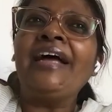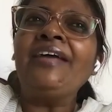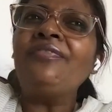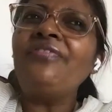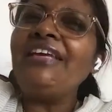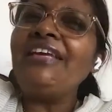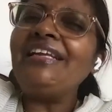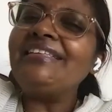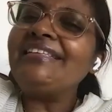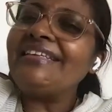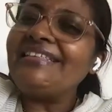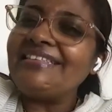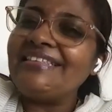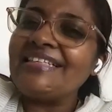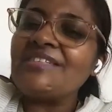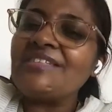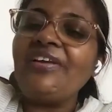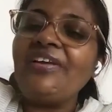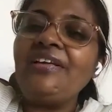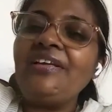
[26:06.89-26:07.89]
I feel that,
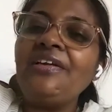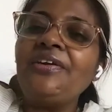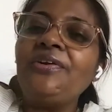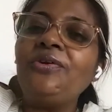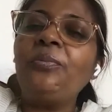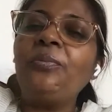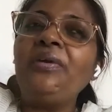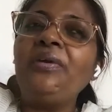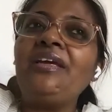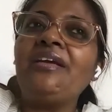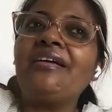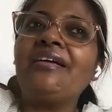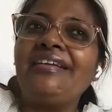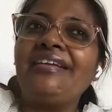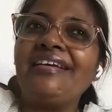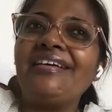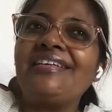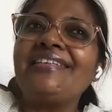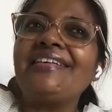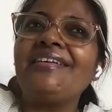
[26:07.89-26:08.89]
yes, we need to be
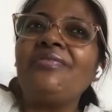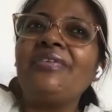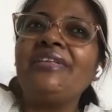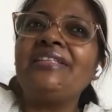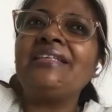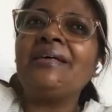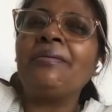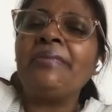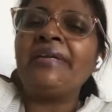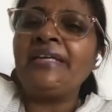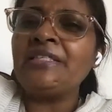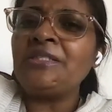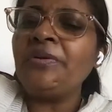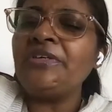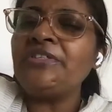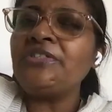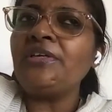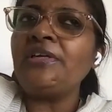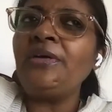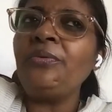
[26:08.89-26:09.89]
connected with them, and
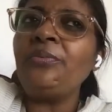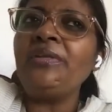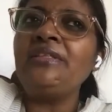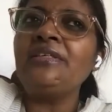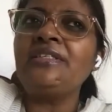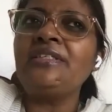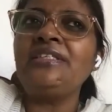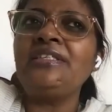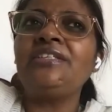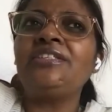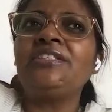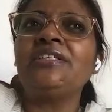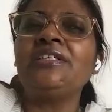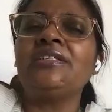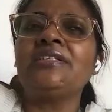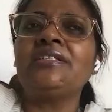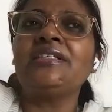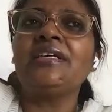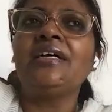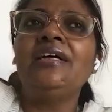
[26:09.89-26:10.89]
especially with the
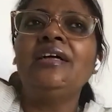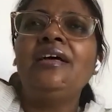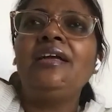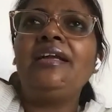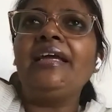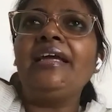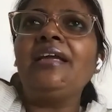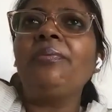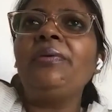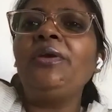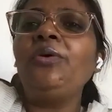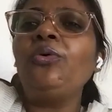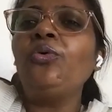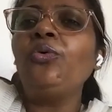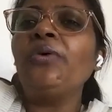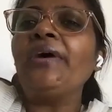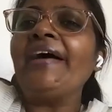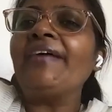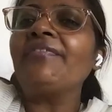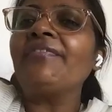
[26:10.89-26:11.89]
teachers like me
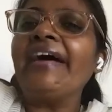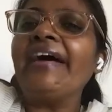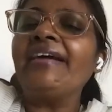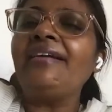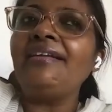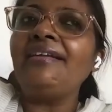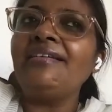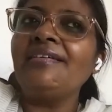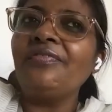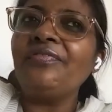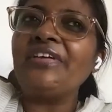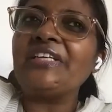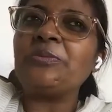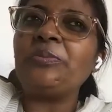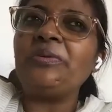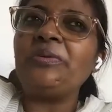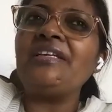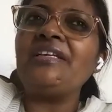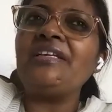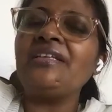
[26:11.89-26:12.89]
who have had enough
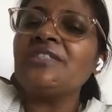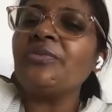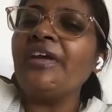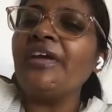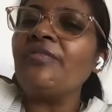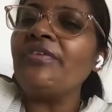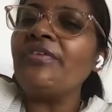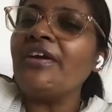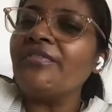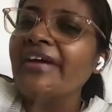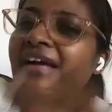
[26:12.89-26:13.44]
experience, where we